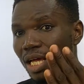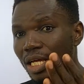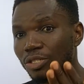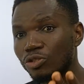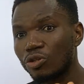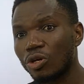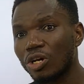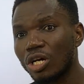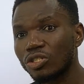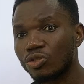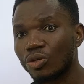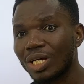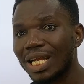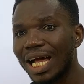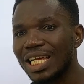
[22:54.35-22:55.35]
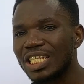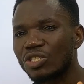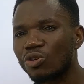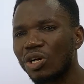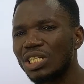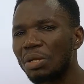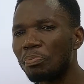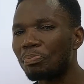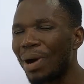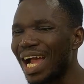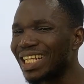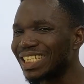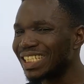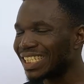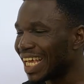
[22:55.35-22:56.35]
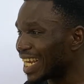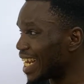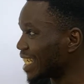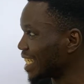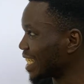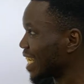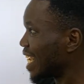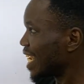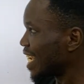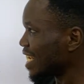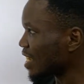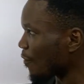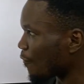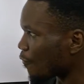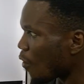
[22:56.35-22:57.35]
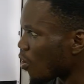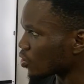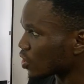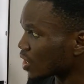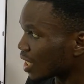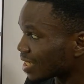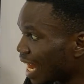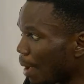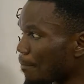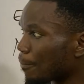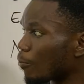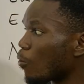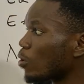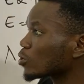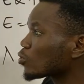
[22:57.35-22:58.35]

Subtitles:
nucleus together is called the binding energy. It's a force that what